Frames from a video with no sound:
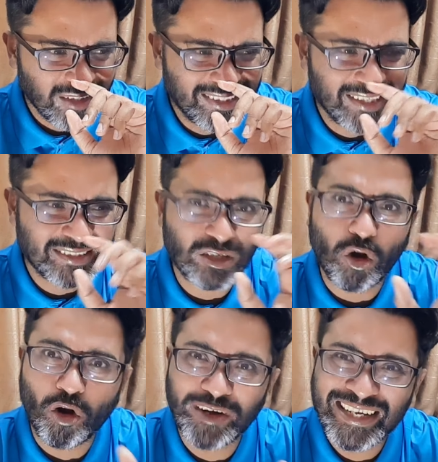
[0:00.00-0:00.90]
there's that
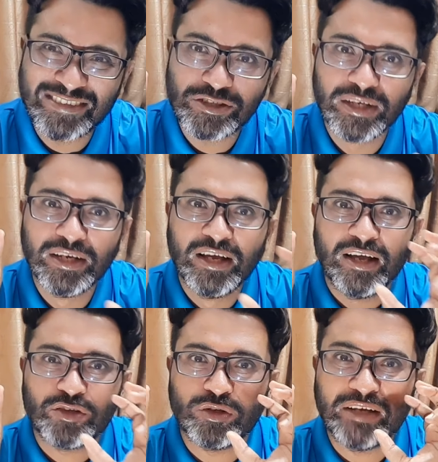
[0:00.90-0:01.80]
orange,
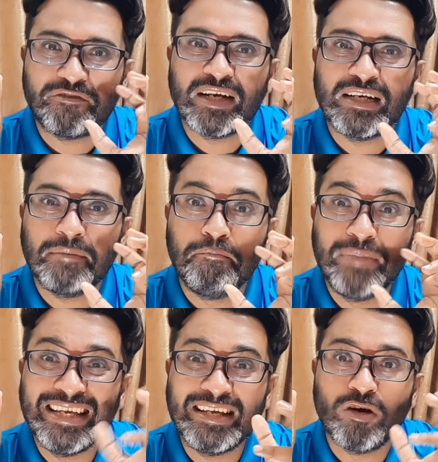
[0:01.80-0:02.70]
so definitely a
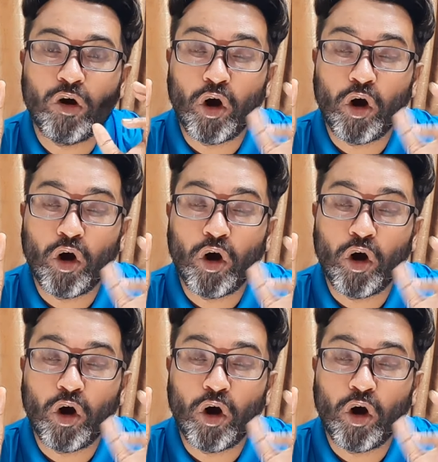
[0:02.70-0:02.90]
big